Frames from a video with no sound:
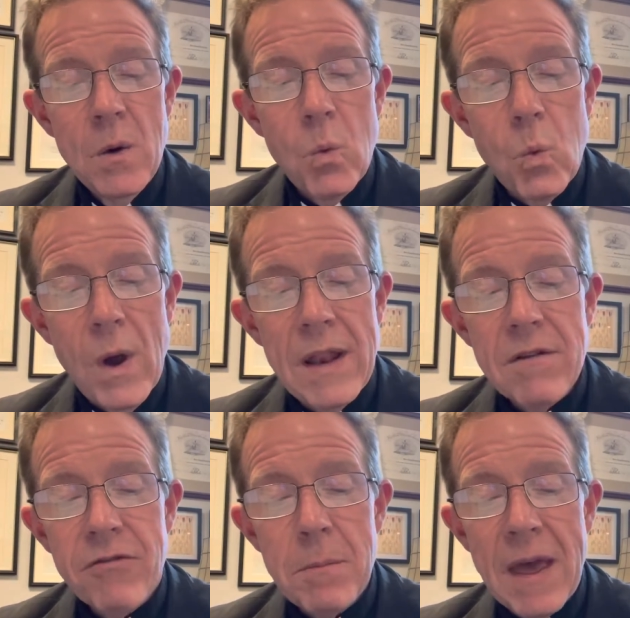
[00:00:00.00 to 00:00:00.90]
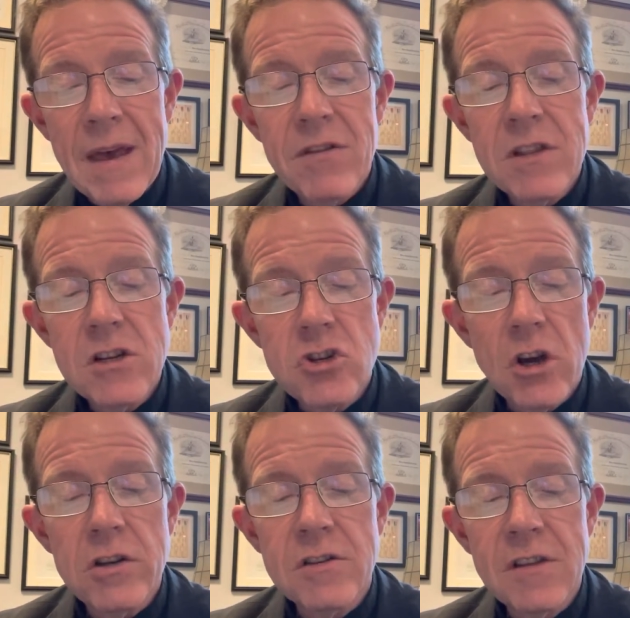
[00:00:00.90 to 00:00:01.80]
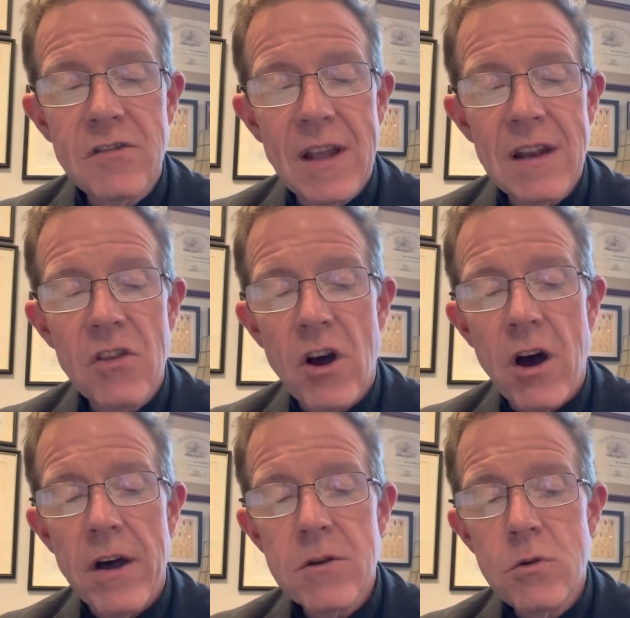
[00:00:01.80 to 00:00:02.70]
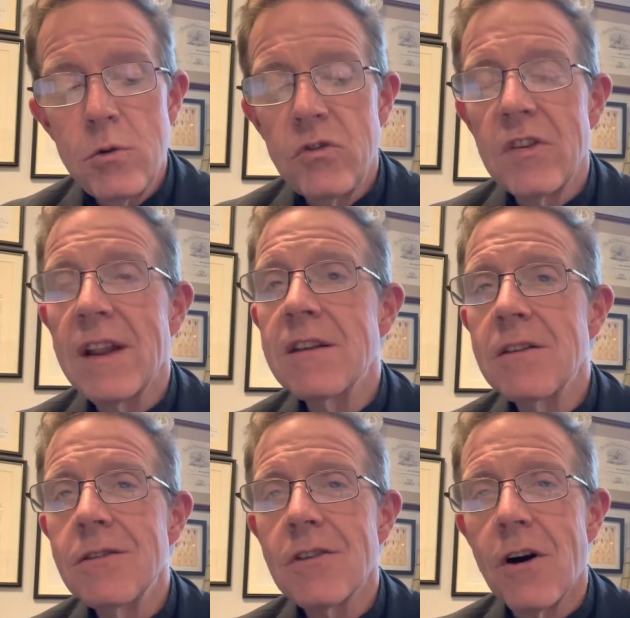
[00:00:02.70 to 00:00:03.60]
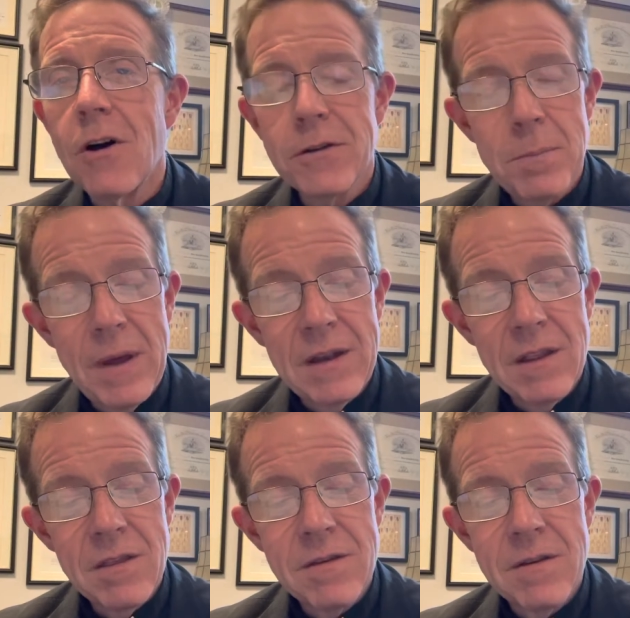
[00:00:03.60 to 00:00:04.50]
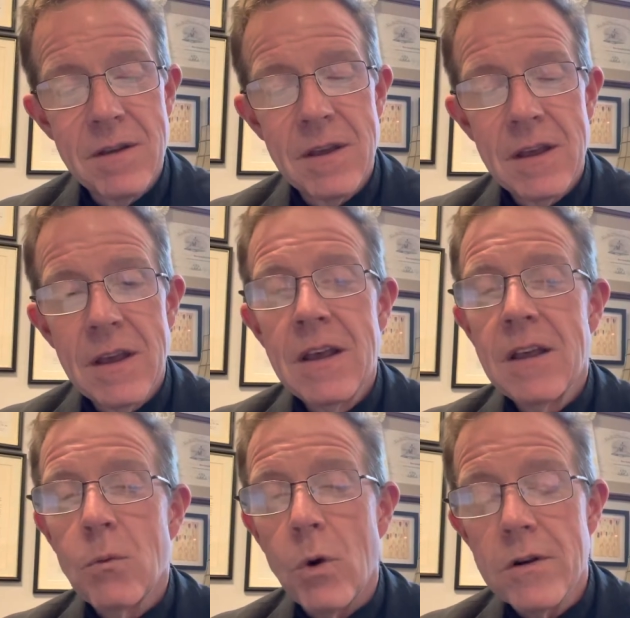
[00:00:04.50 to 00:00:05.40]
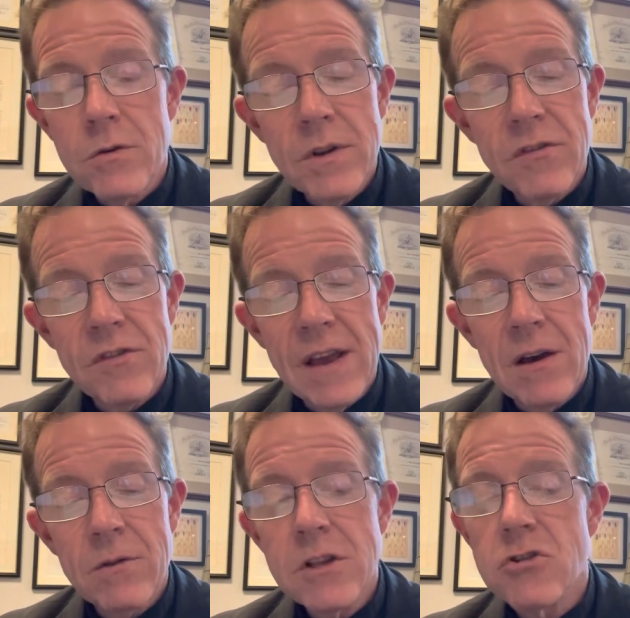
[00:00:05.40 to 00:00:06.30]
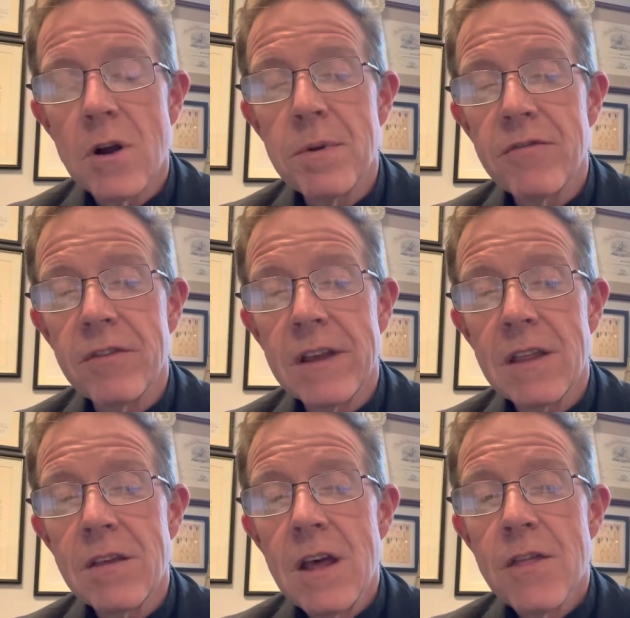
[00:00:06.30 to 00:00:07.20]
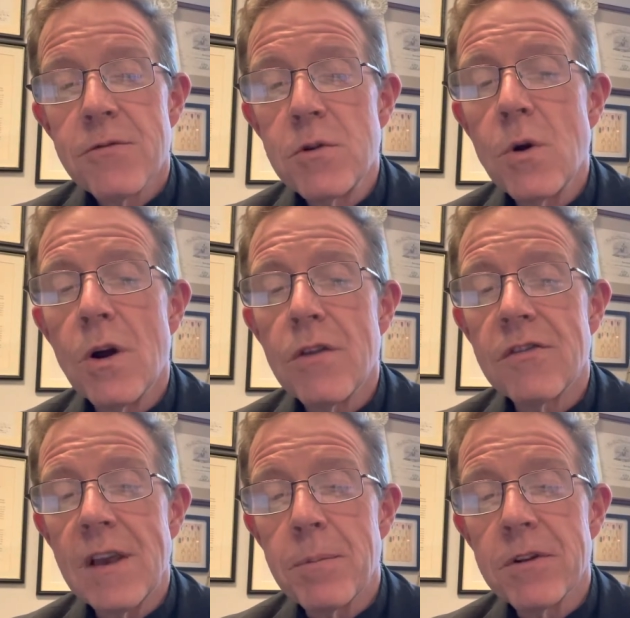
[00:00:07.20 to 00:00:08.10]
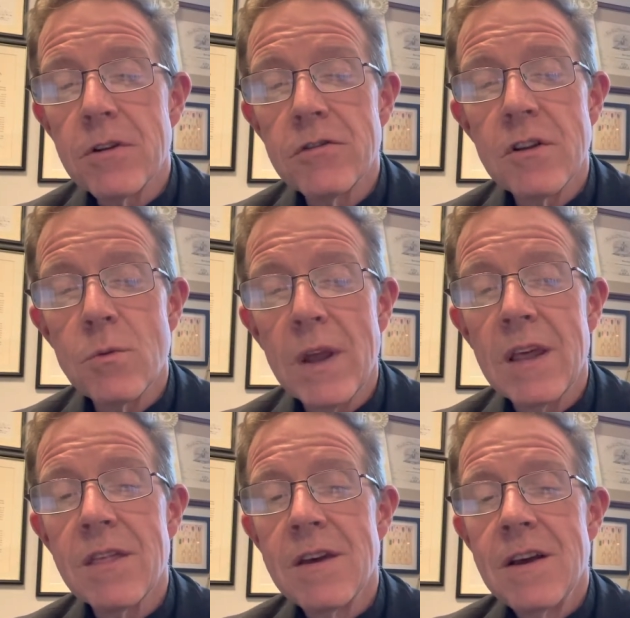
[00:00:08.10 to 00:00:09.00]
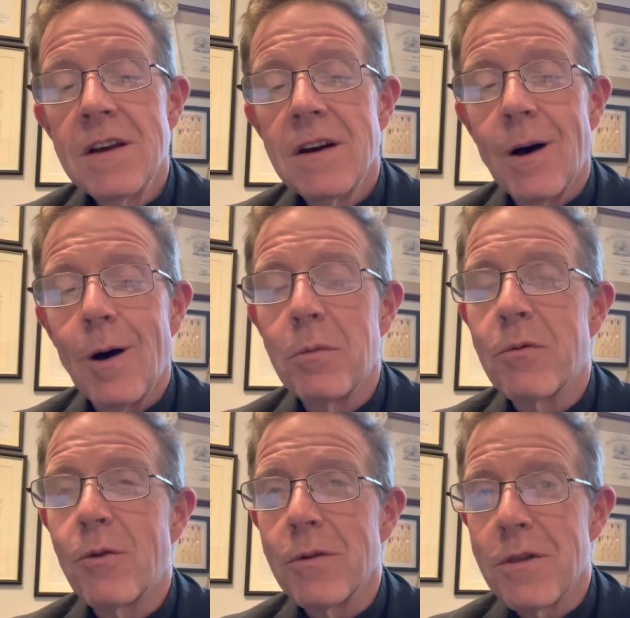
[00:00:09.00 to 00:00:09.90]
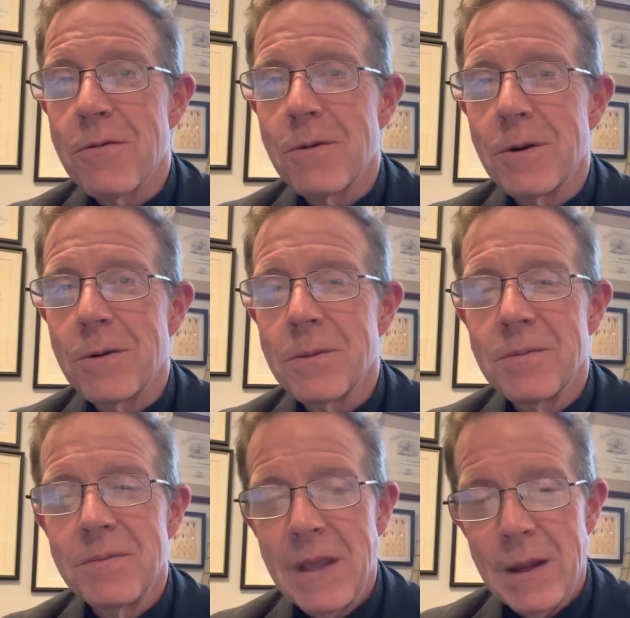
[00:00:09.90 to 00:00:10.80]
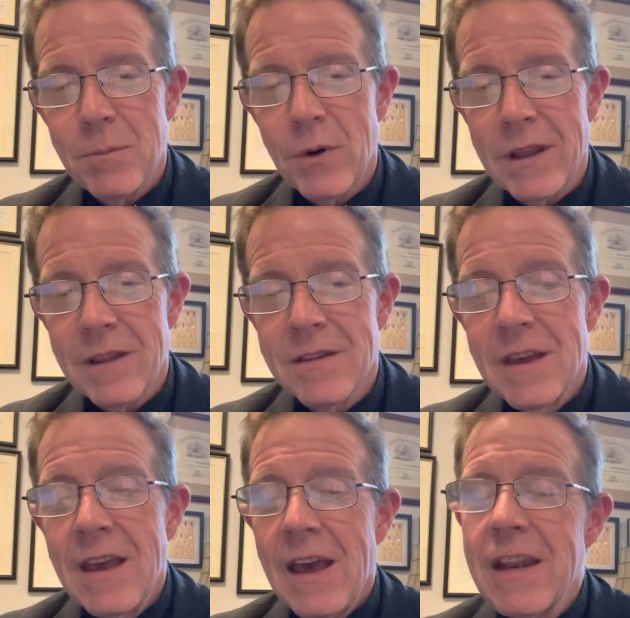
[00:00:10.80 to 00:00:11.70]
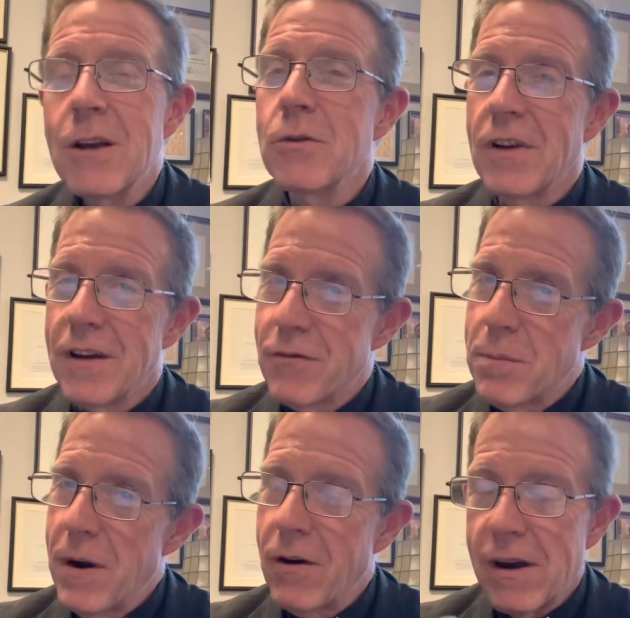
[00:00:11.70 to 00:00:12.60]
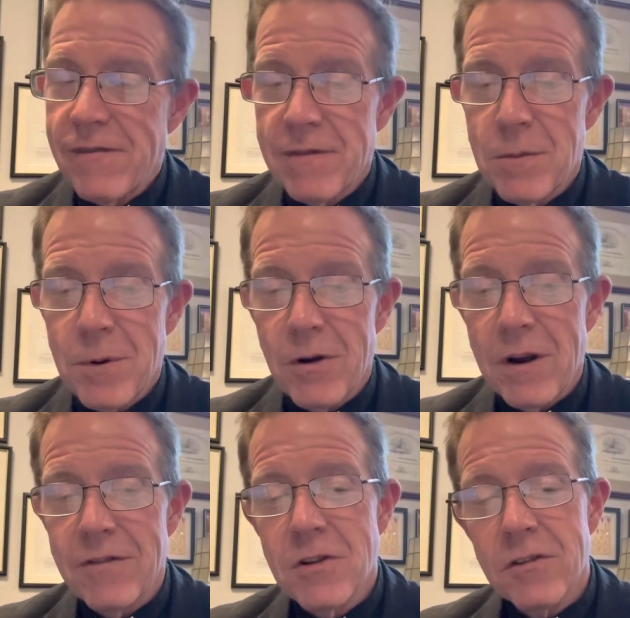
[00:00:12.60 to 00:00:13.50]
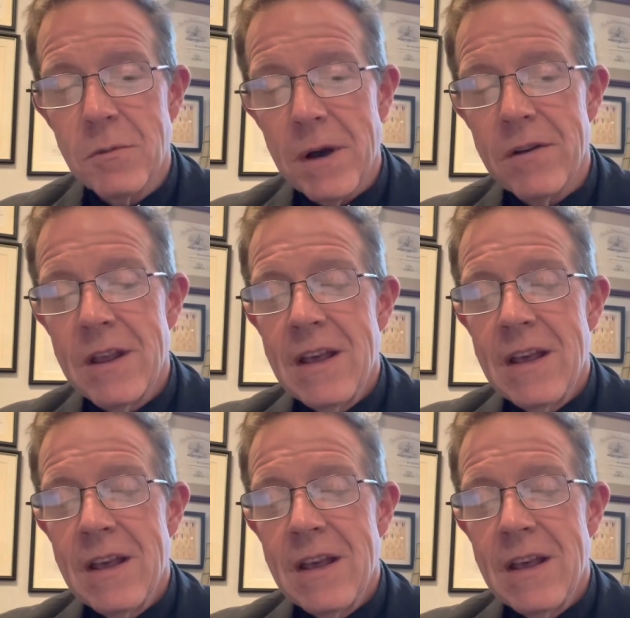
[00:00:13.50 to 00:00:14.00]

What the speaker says: when from heaven the judge descendeth, on whose sentence all dependeth. Wondrous sound the trumpet flingeth, through earth's sepulchres it ringeth, all before the throne it bringeth. And it goes on for paragraph after paragraph, talks about